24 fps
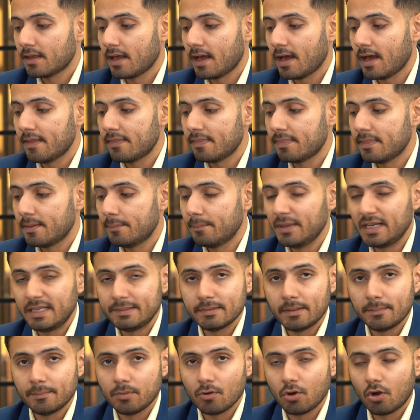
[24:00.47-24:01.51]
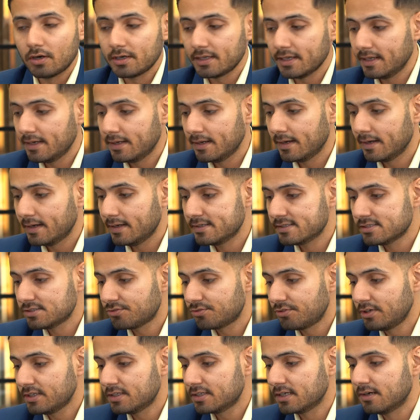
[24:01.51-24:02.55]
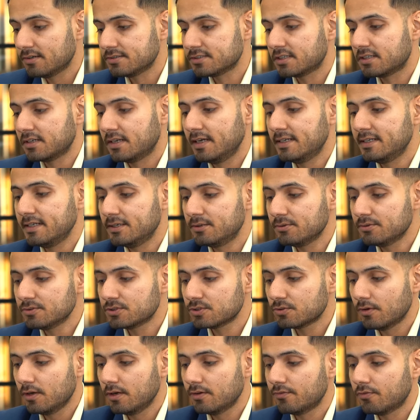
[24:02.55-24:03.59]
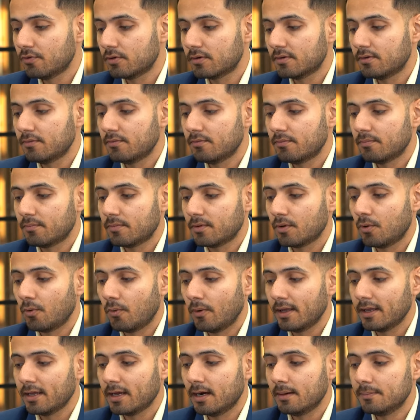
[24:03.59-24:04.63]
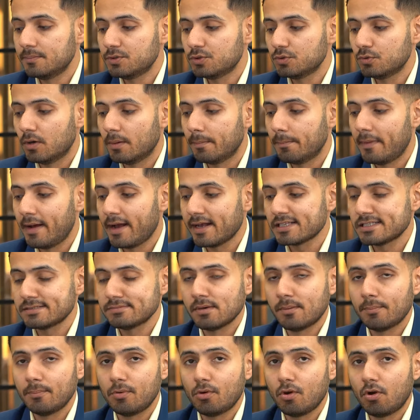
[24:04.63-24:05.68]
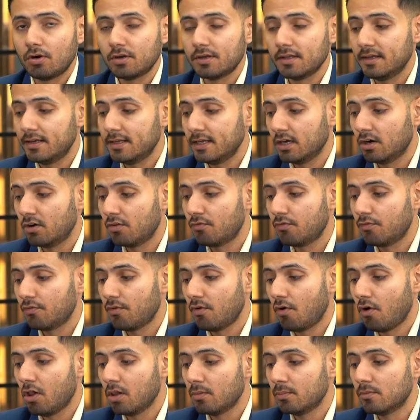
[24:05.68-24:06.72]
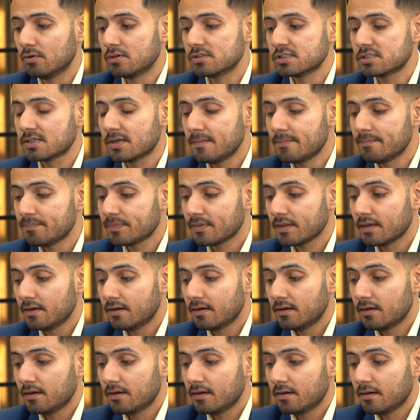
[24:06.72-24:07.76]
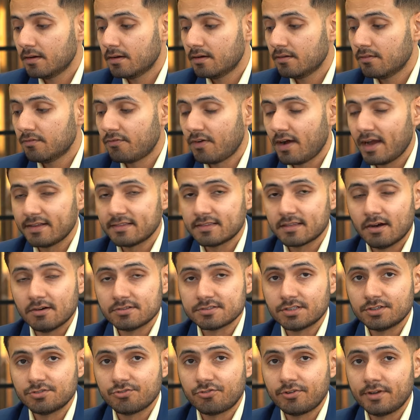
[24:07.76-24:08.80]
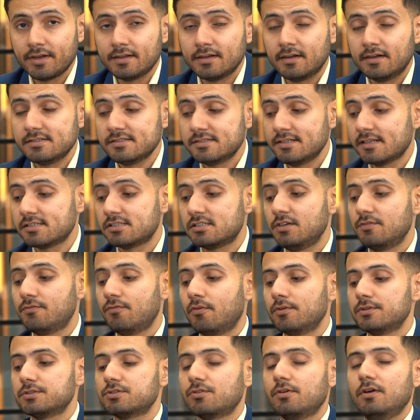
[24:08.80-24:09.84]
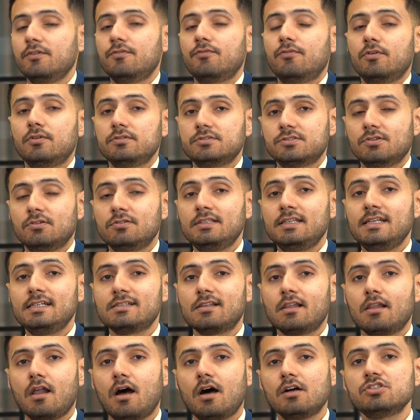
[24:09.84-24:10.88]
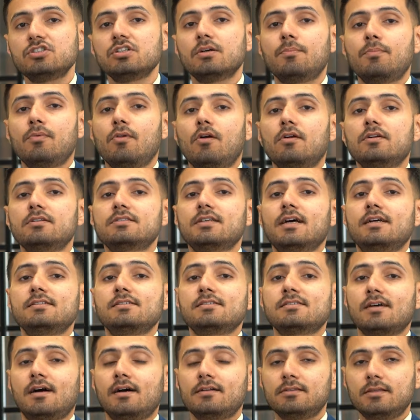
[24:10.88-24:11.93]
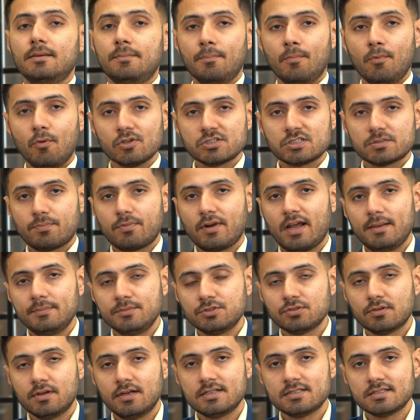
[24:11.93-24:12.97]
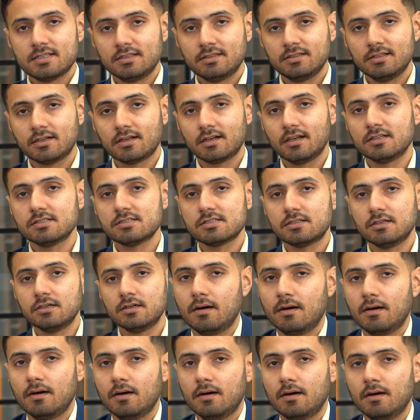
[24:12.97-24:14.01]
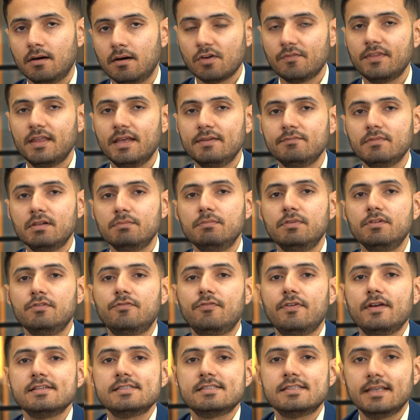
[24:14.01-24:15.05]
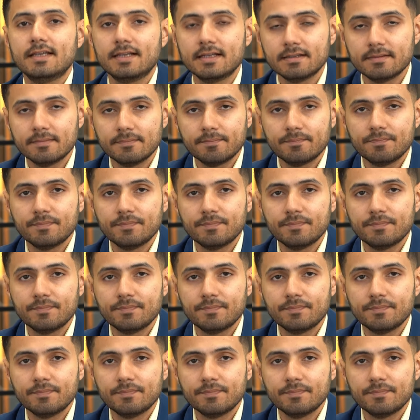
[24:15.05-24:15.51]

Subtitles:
and the minimum plot area is 3,082 square foot, going up to a maximum plot area of almost 5,364 square foot. So these larger plot sizes are the most prime units in the cluster. Most of them will be facing